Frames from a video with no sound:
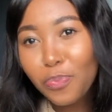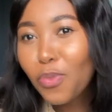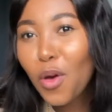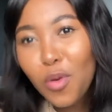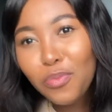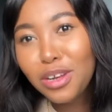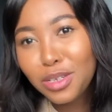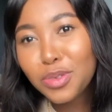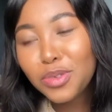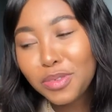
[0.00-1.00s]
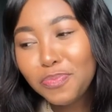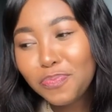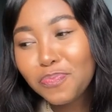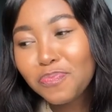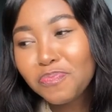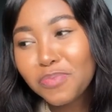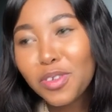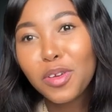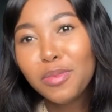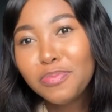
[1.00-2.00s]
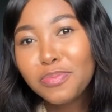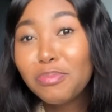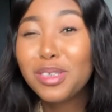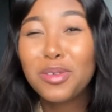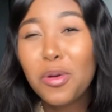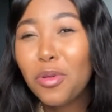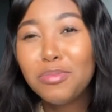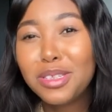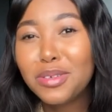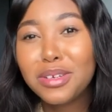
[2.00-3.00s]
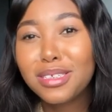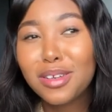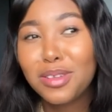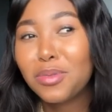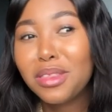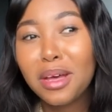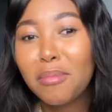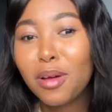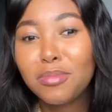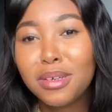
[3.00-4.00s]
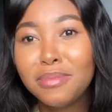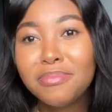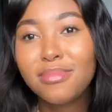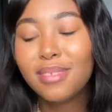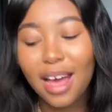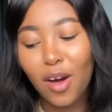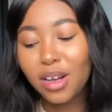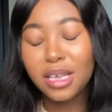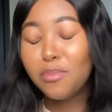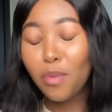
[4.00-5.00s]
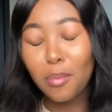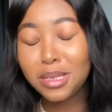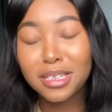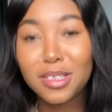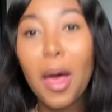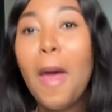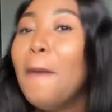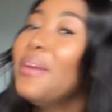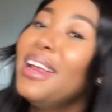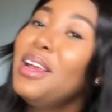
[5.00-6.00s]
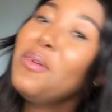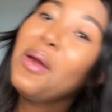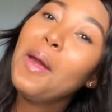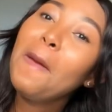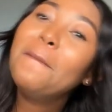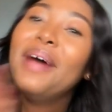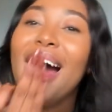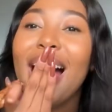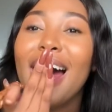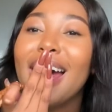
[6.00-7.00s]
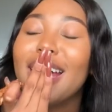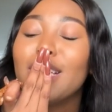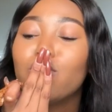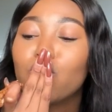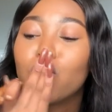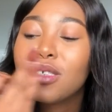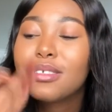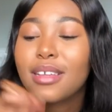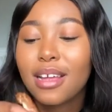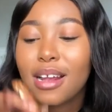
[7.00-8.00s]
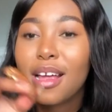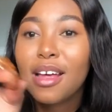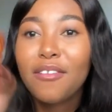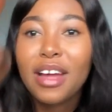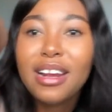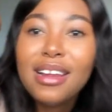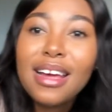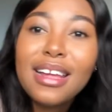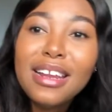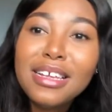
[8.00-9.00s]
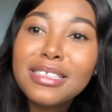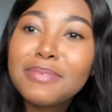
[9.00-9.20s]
Hopefully soon, you know? But don't hold me to it, because one thing about me, I can't keep promises. But anyway, bye. Finally, I can eat.